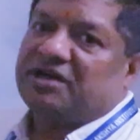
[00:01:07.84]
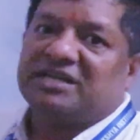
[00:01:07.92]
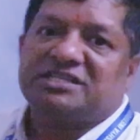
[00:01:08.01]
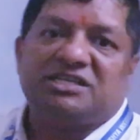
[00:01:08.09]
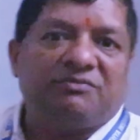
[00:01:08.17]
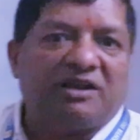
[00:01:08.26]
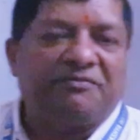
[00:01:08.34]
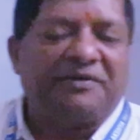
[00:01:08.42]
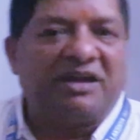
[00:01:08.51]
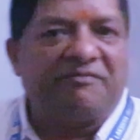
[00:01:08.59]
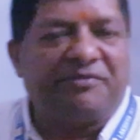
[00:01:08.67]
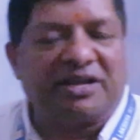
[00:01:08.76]
the ASCII value of
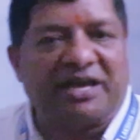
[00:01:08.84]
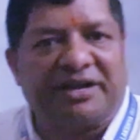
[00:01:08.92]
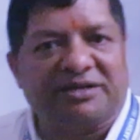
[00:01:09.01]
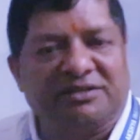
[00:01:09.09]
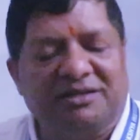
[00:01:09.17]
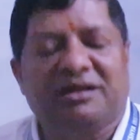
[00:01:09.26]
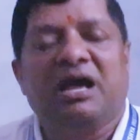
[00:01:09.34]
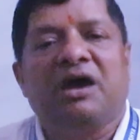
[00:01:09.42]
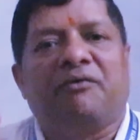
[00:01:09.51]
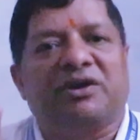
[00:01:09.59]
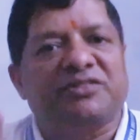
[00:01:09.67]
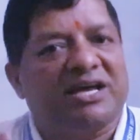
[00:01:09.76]
every character?
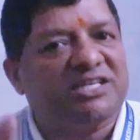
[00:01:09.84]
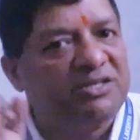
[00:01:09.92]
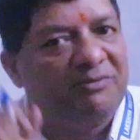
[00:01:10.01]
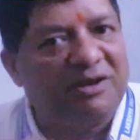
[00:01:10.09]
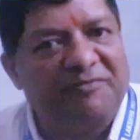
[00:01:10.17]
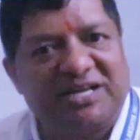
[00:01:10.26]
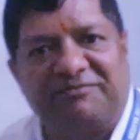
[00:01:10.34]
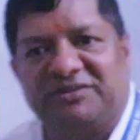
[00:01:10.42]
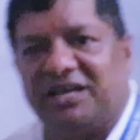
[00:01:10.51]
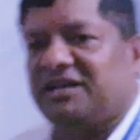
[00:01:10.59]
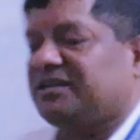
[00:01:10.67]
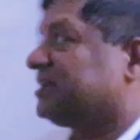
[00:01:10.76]
What is the ASCII value of
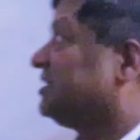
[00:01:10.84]
capital letter